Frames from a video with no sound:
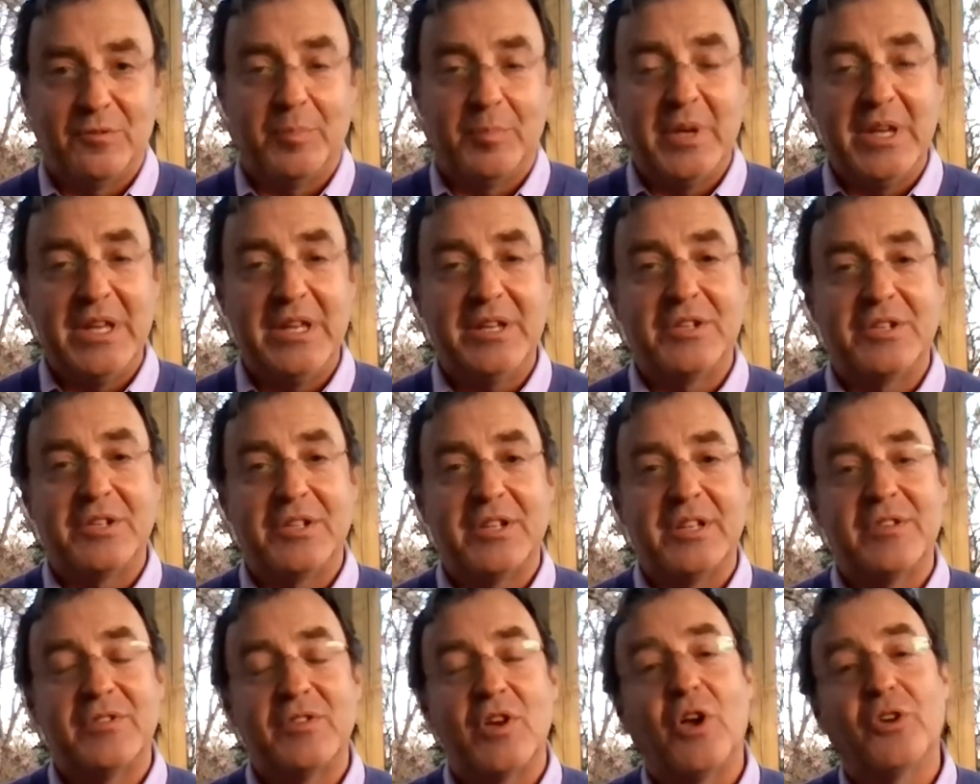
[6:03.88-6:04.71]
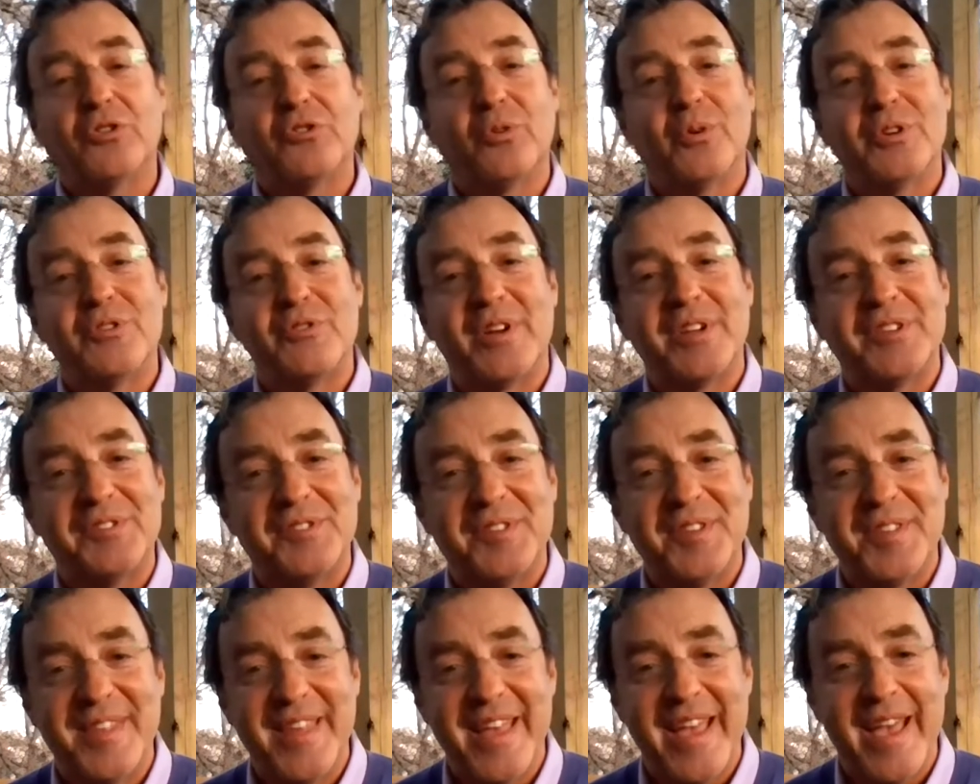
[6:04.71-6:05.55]
speech is also addressed
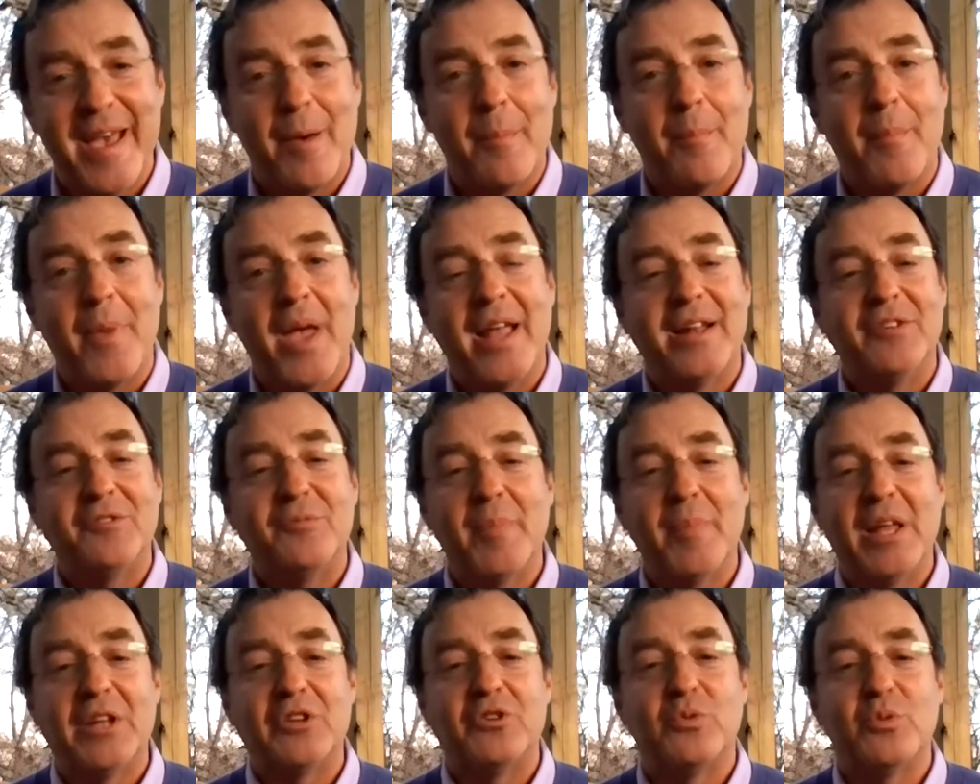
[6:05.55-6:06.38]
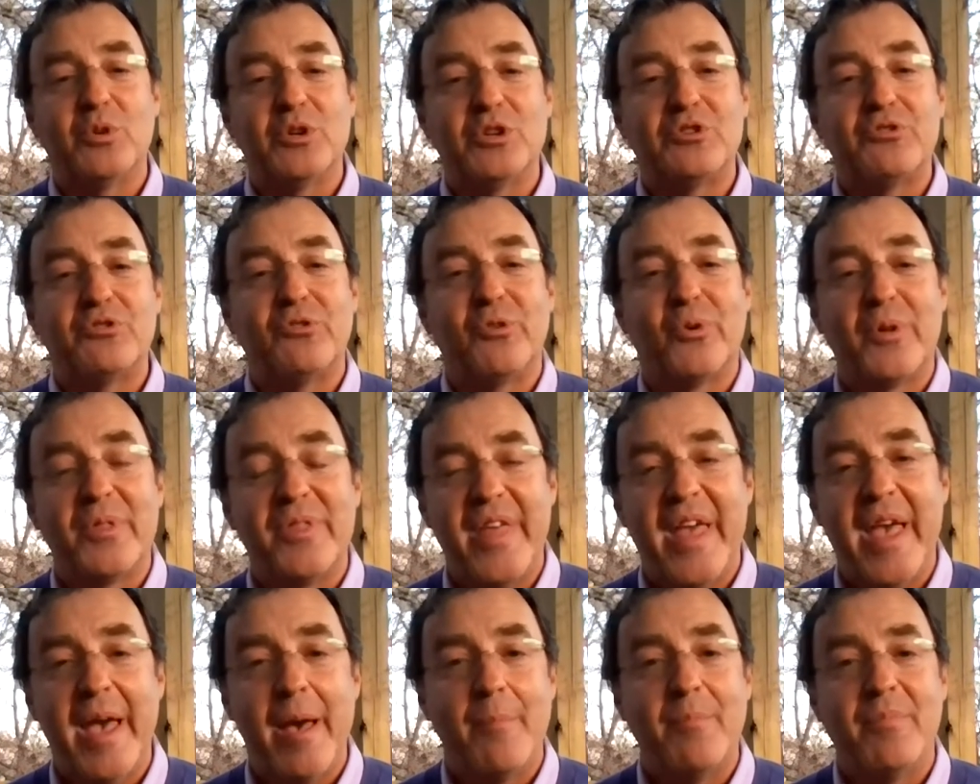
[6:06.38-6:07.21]
to them and is meant to assure
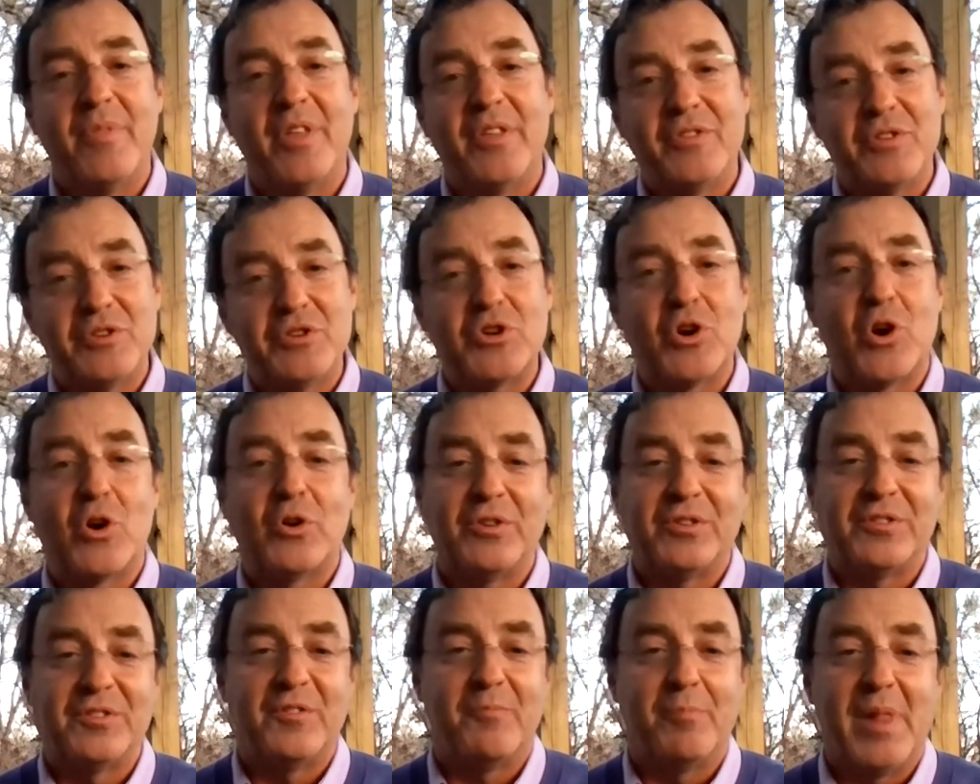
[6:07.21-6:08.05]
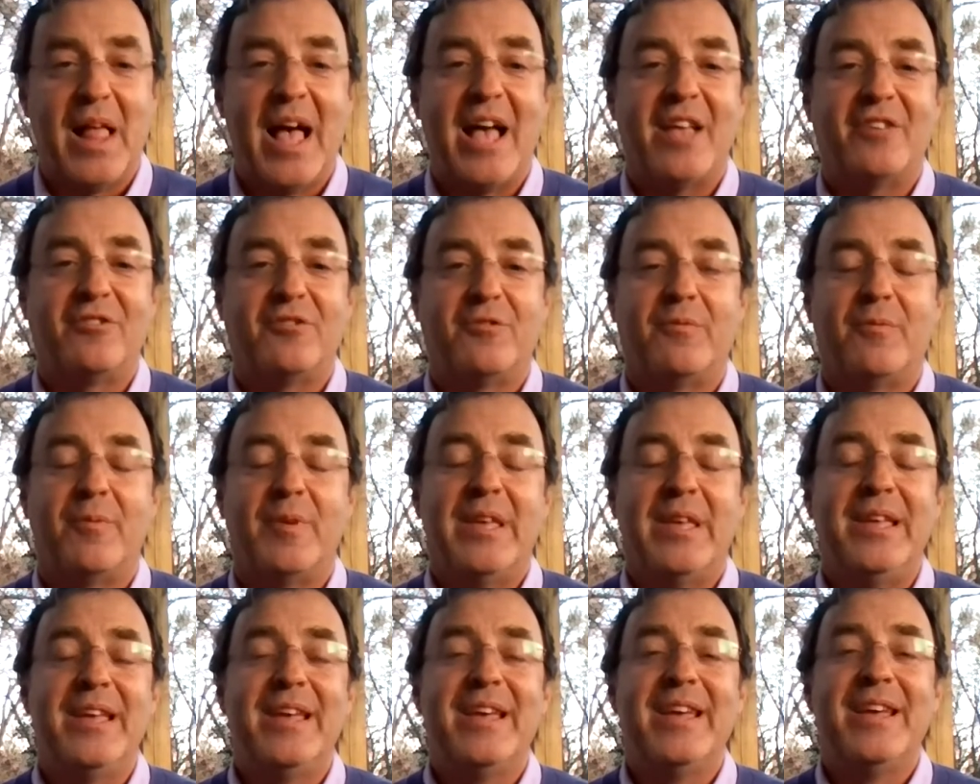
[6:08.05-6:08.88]
them that the charges of
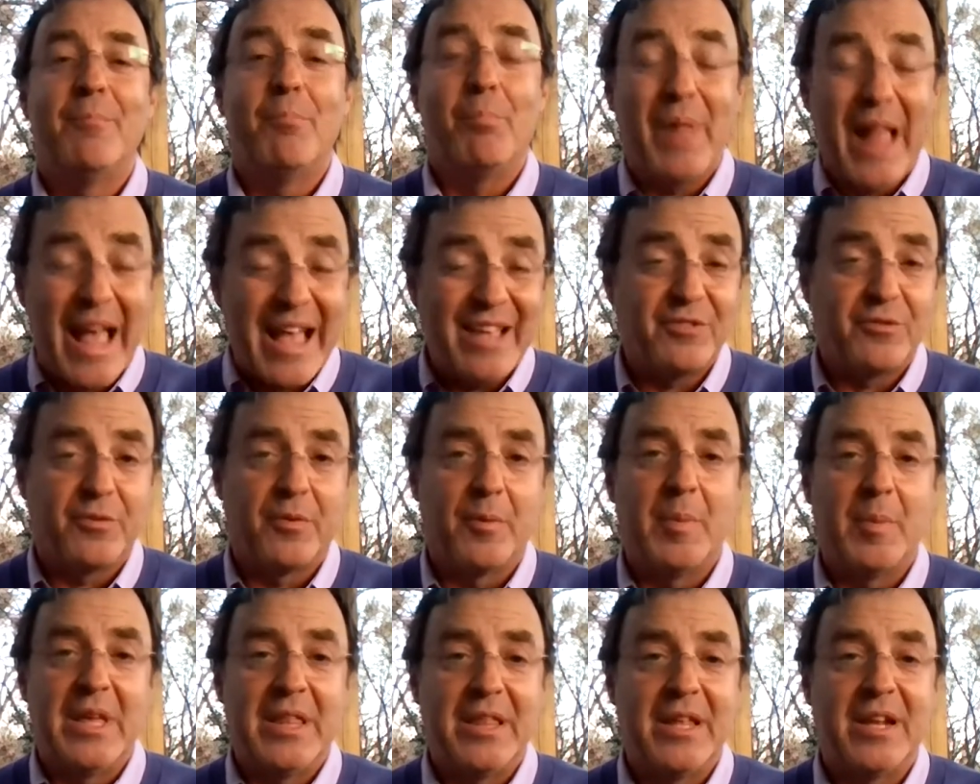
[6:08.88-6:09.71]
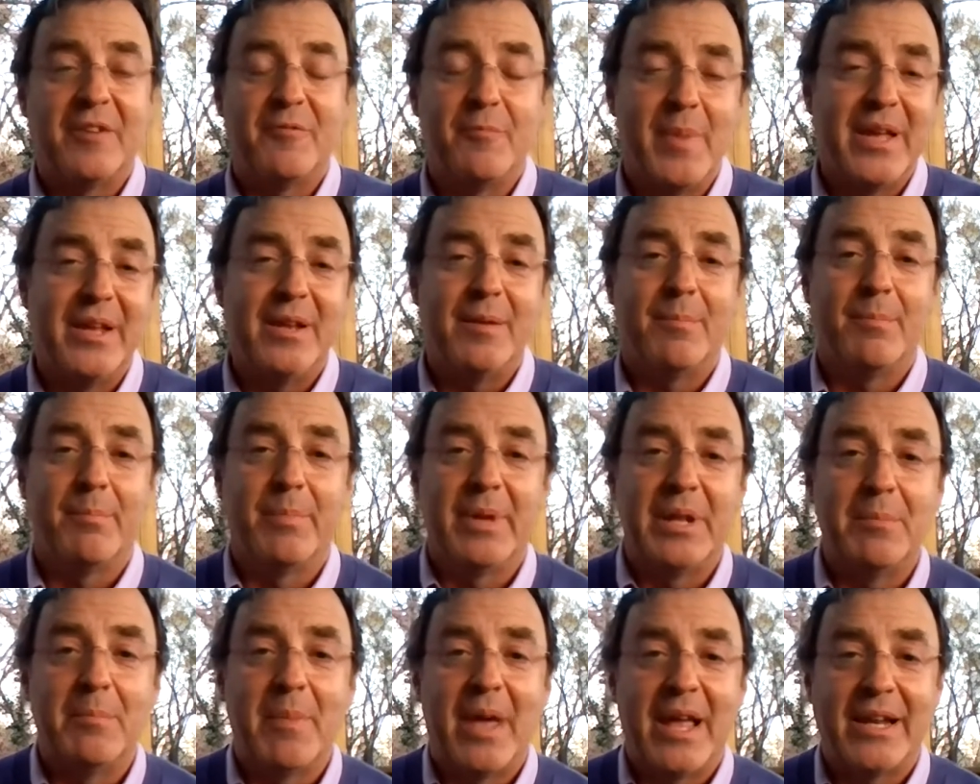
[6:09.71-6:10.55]
blasphemy that have
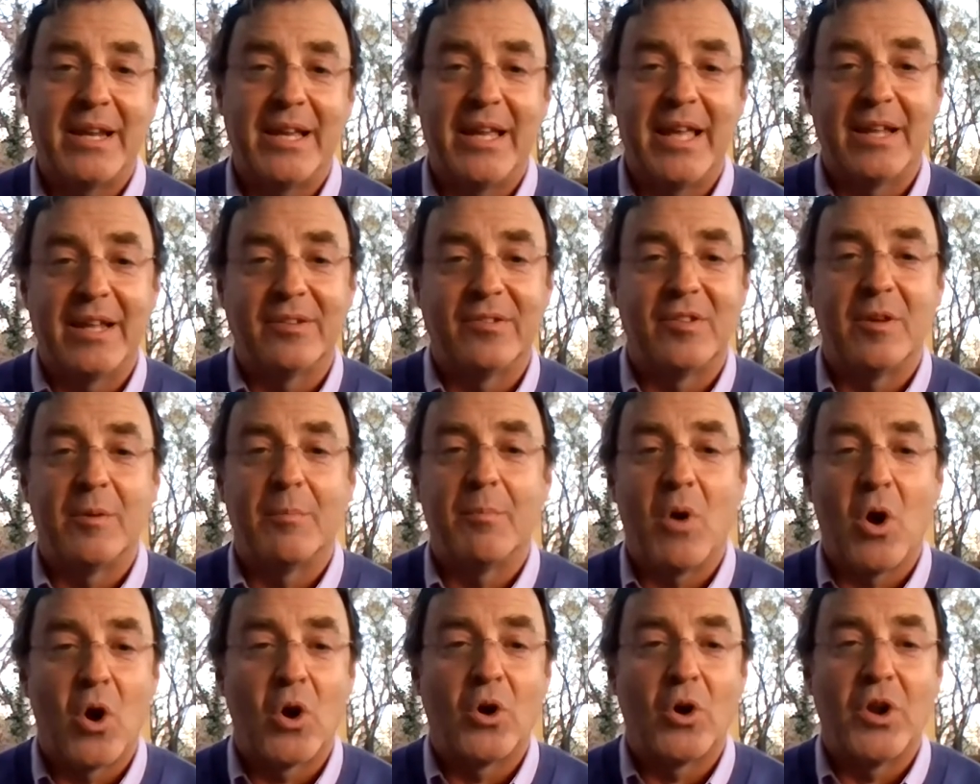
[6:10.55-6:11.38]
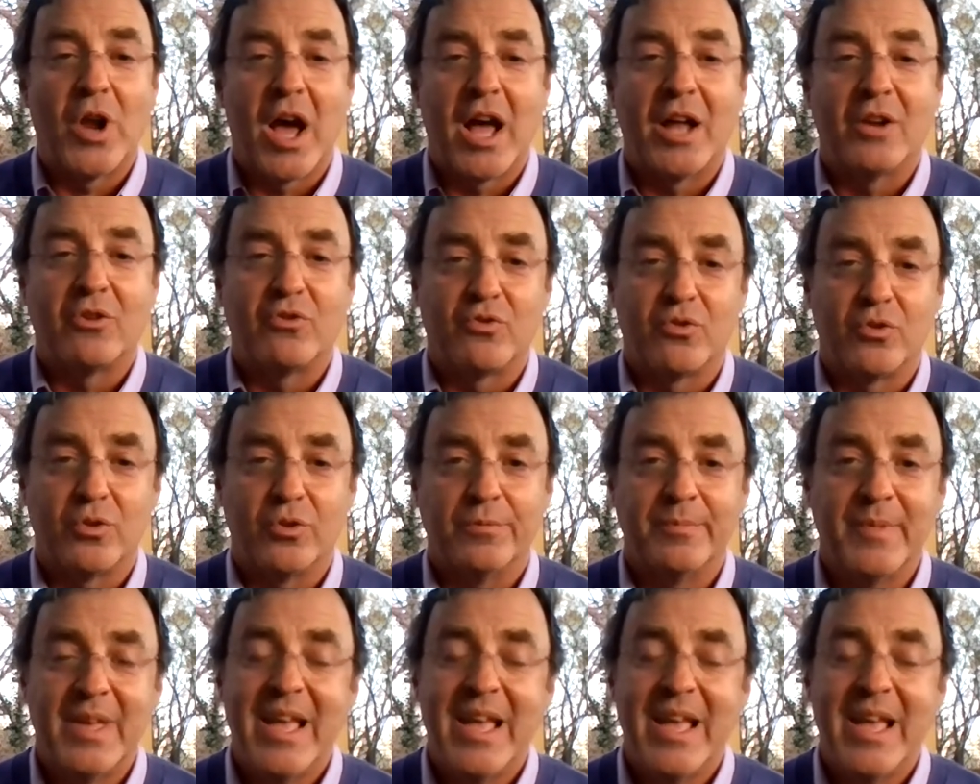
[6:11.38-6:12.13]
been made against them are not true.